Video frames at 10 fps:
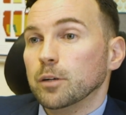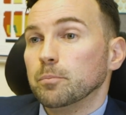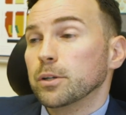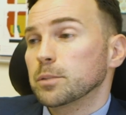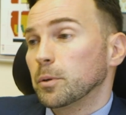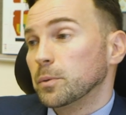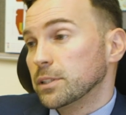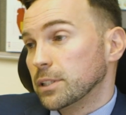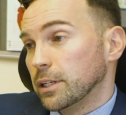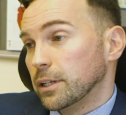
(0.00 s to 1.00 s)
possibly with a
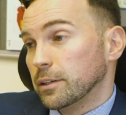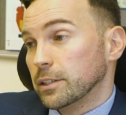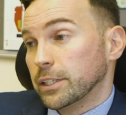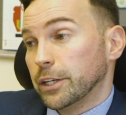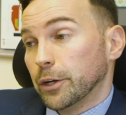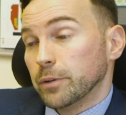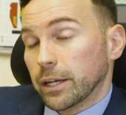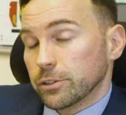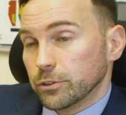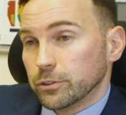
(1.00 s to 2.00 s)
CEO
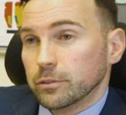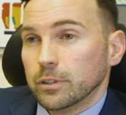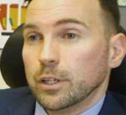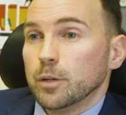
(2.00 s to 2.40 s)
next door,